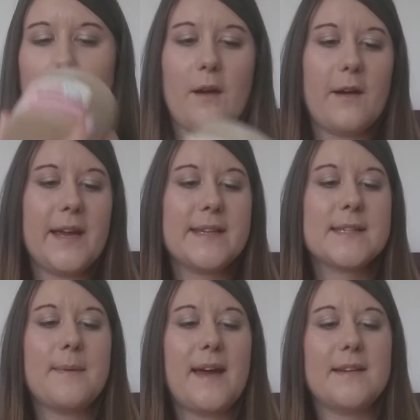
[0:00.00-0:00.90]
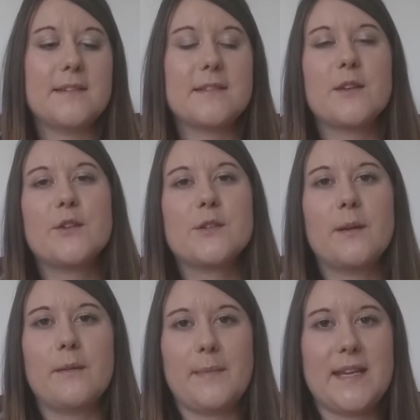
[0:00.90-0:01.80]
Oh, it smells
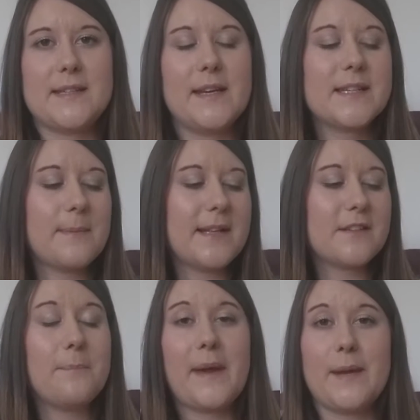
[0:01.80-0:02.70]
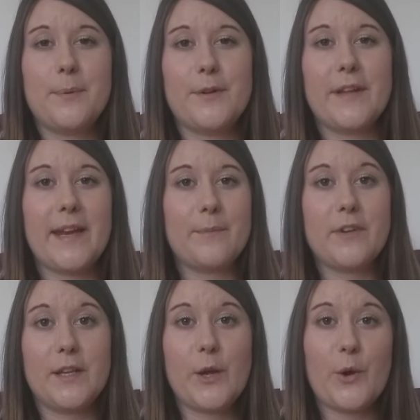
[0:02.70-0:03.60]
so amazing. It smells of maple, and I'm
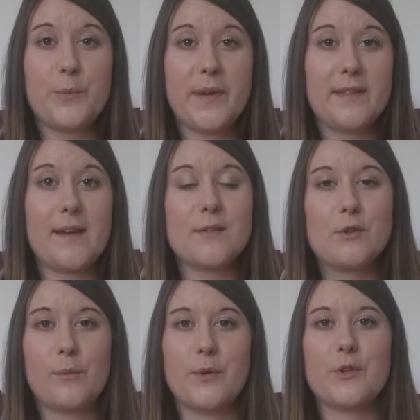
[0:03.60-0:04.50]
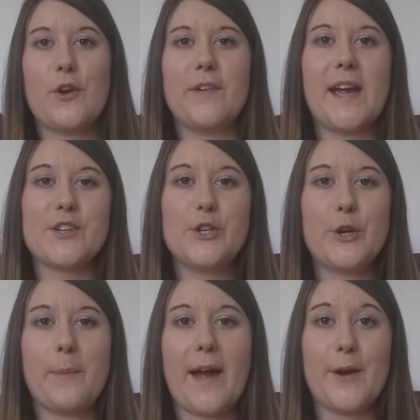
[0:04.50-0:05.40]
really hoping that Soap and Glory actually
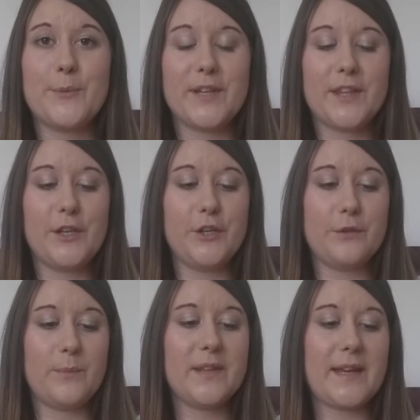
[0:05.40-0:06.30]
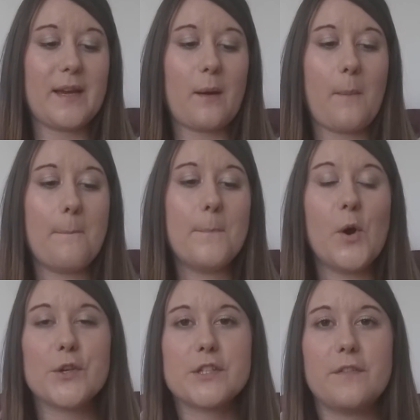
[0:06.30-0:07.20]
come out with like
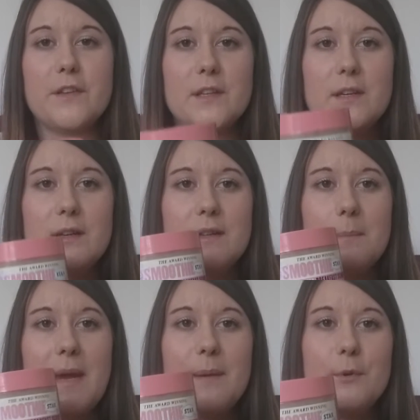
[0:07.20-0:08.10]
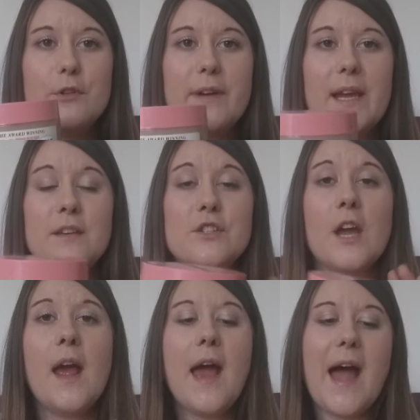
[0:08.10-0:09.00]
more stuff in the maple
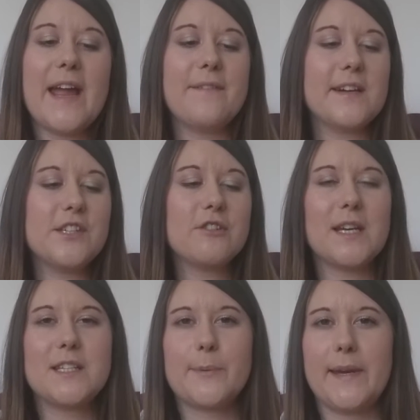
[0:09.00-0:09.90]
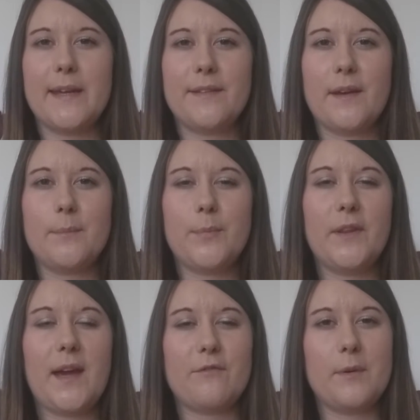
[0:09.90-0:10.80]
range. I have actually tried tweeting them,
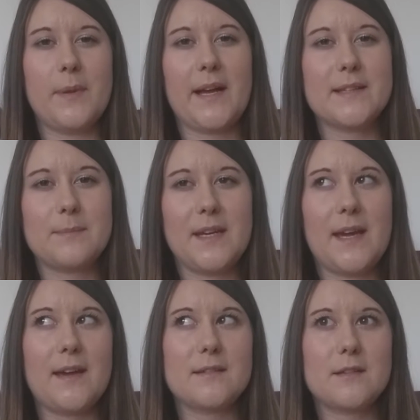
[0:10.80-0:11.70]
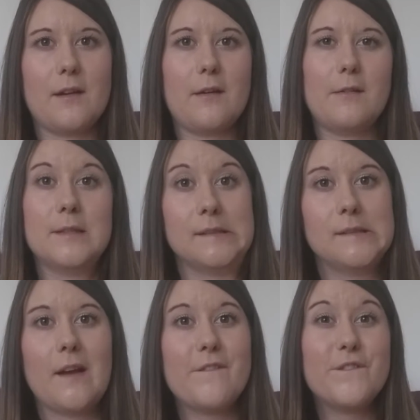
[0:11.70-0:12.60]
but they haven't replied to me yet, so
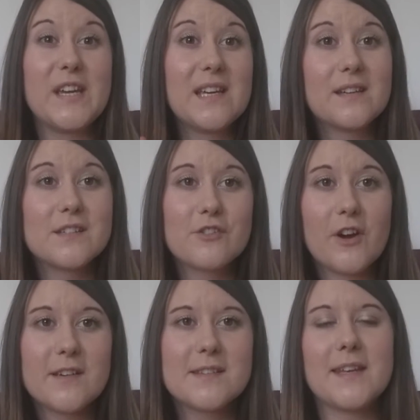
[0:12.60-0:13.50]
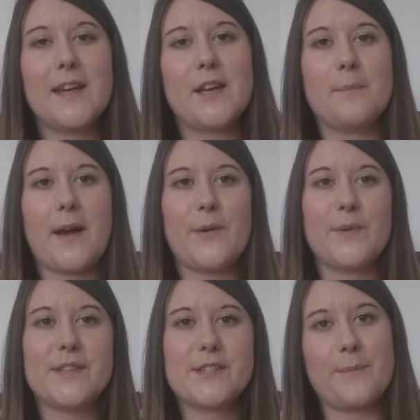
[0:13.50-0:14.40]
fingers crossed they come out
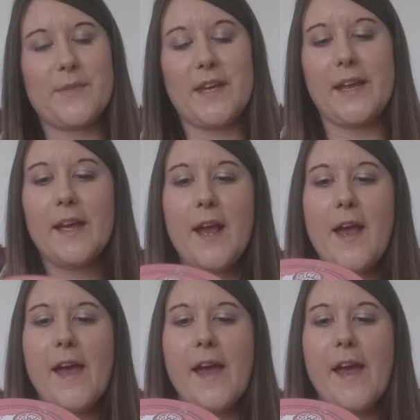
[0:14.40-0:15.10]
with something.